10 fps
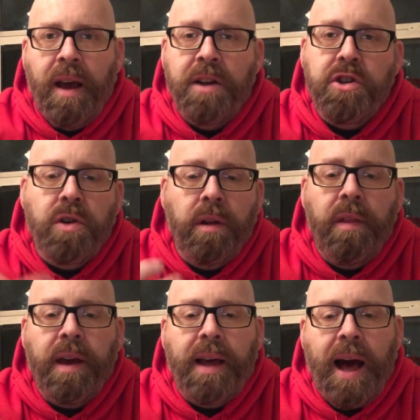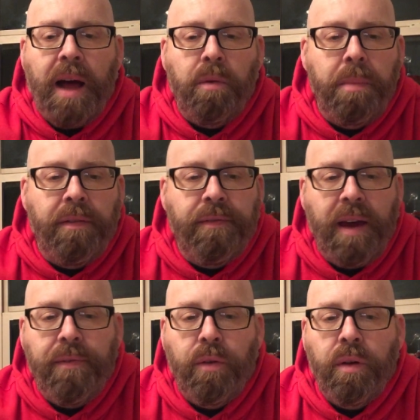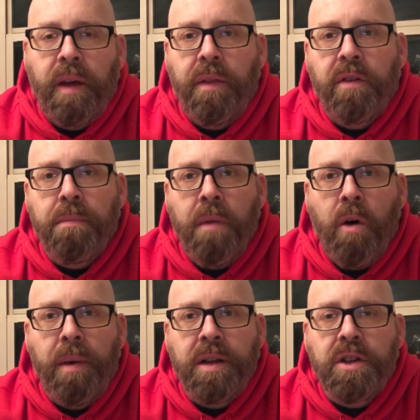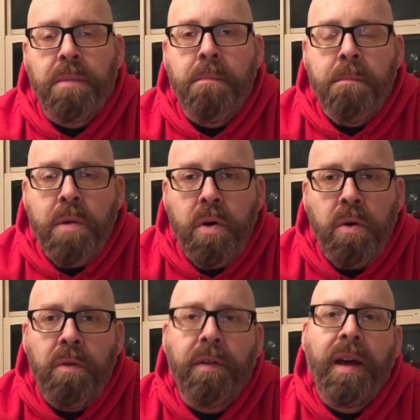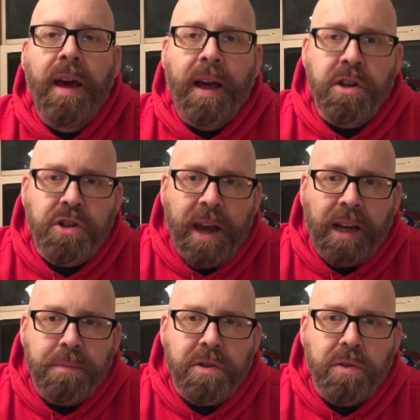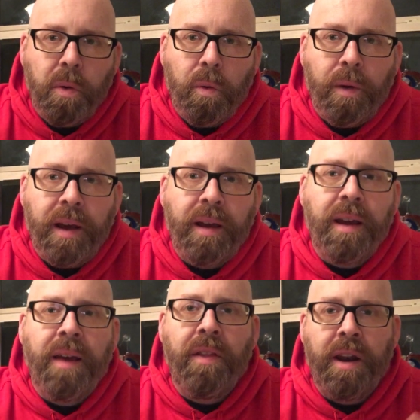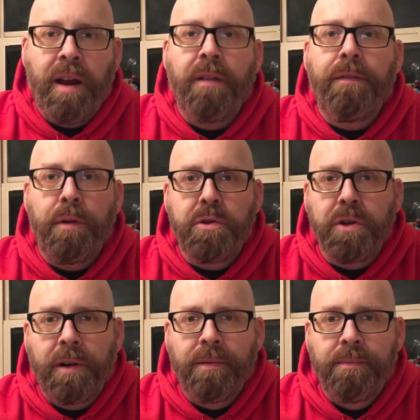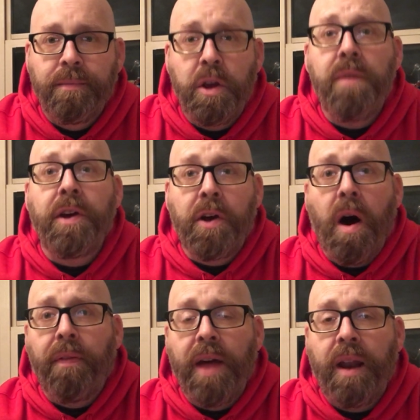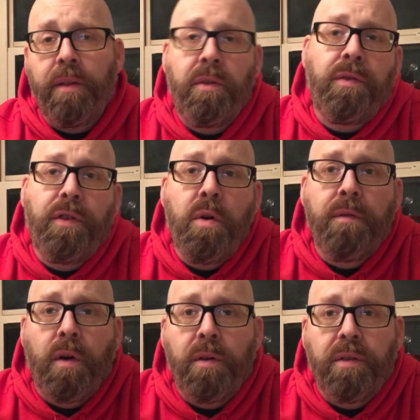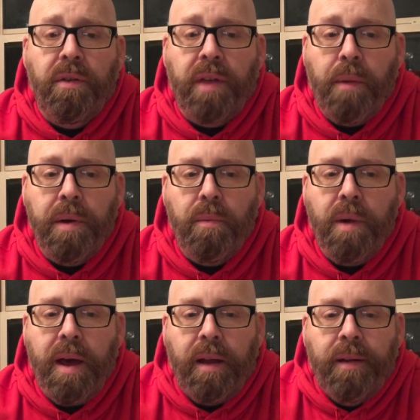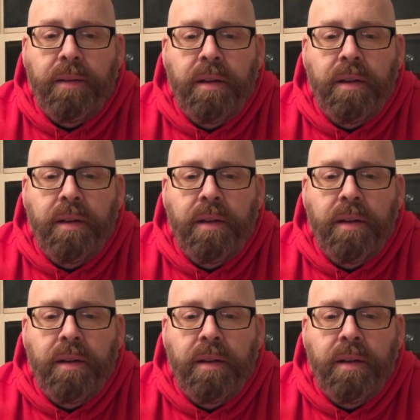And surely that God will be faithful in this moment to move in Jacob's story in the near future. You even caught that in those few verses that we read.